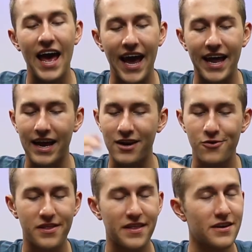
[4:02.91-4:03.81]
And I don't
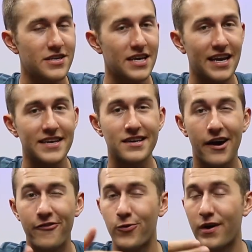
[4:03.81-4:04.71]
think there's any
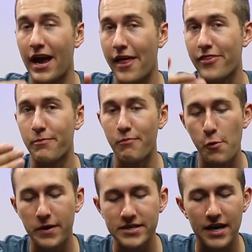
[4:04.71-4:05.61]
software at the
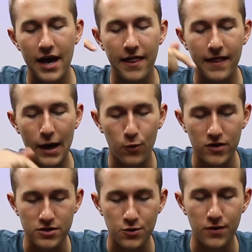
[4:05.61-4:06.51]
moment that will
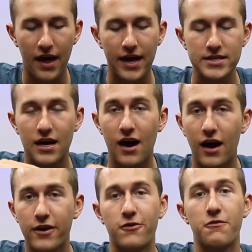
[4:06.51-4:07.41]
do that
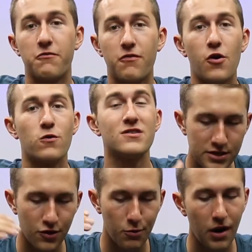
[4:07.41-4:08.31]
on your phone. So
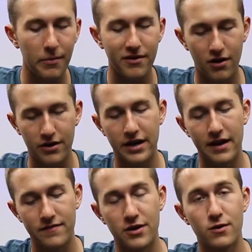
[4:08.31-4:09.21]
you probably are gonna
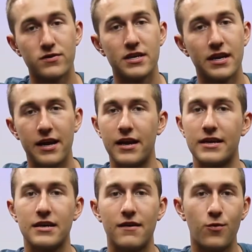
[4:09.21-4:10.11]
have to use an editing
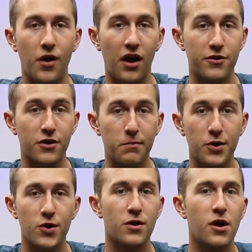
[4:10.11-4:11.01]
software on your
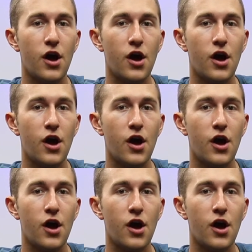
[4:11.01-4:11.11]
computer.